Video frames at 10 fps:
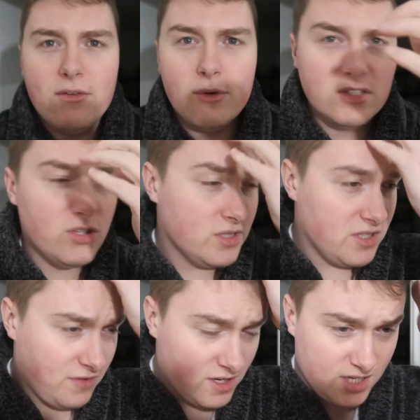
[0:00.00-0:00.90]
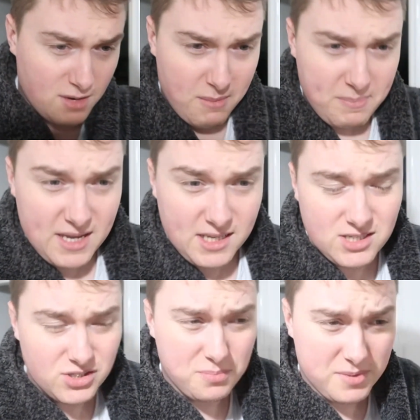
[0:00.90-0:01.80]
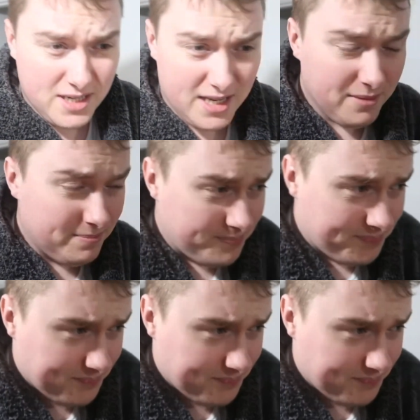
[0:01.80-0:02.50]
everyone, so it's the first time I'm picking yous up today.